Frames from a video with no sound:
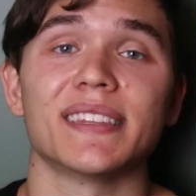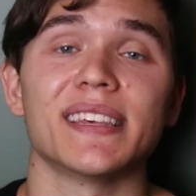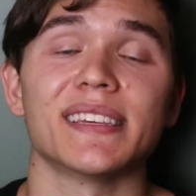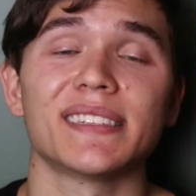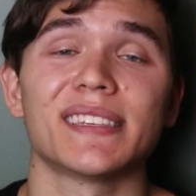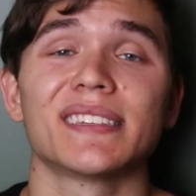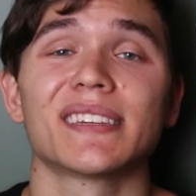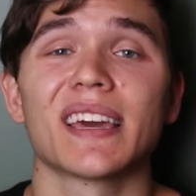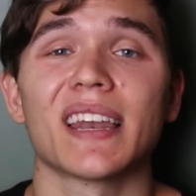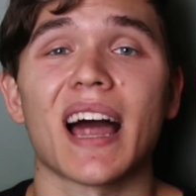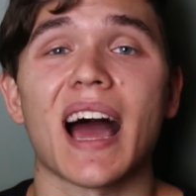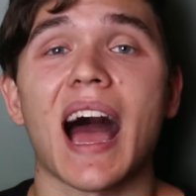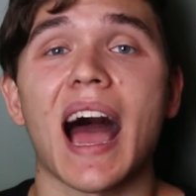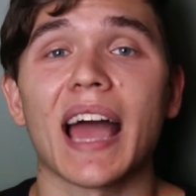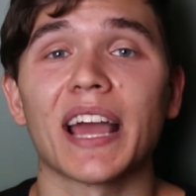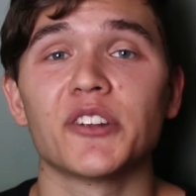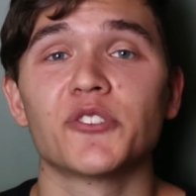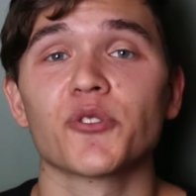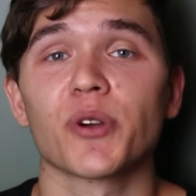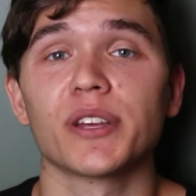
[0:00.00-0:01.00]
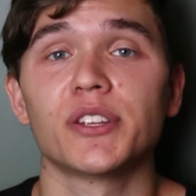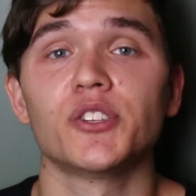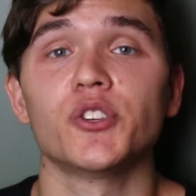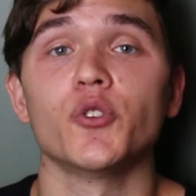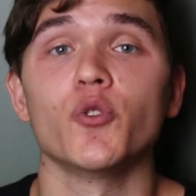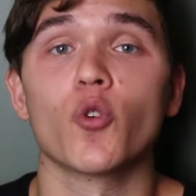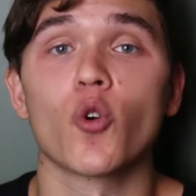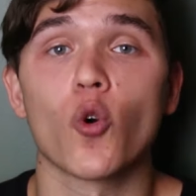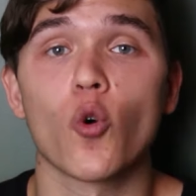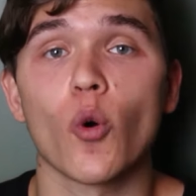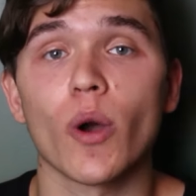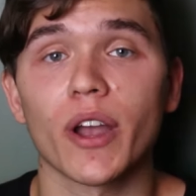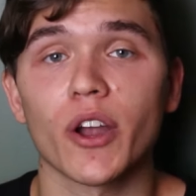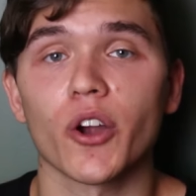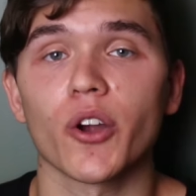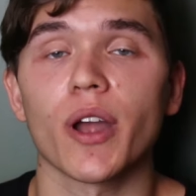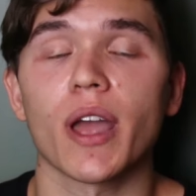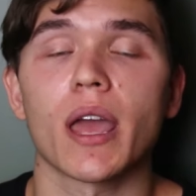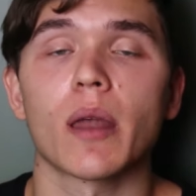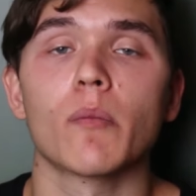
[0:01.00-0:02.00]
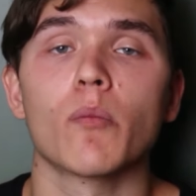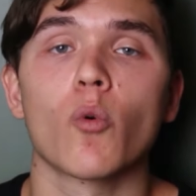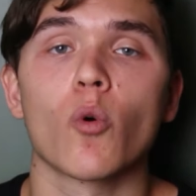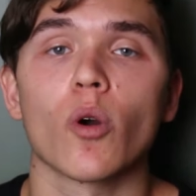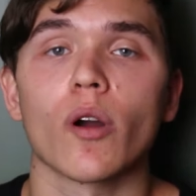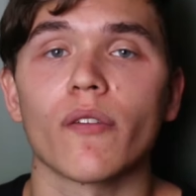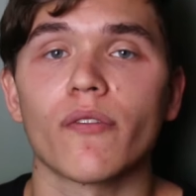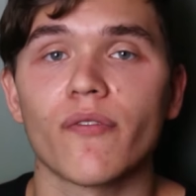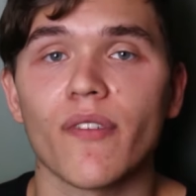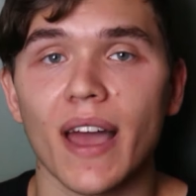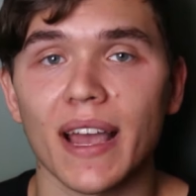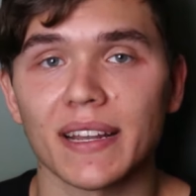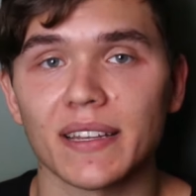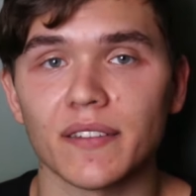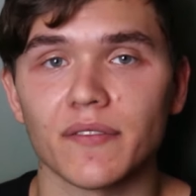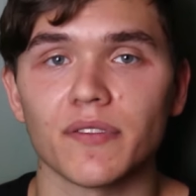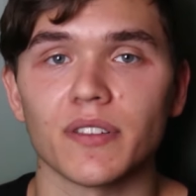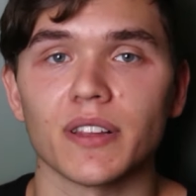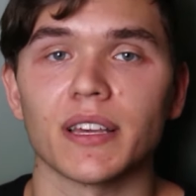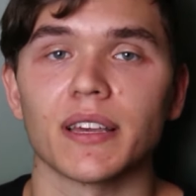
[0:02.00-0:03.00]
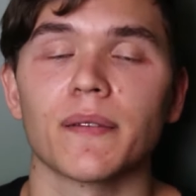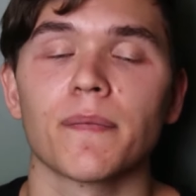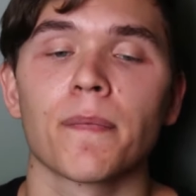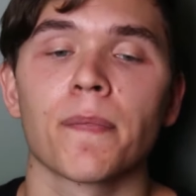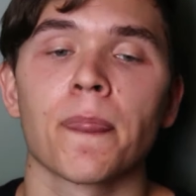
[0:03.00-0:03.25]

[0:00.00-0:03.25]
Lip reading: This is going to hydrate you quicker and more effectively.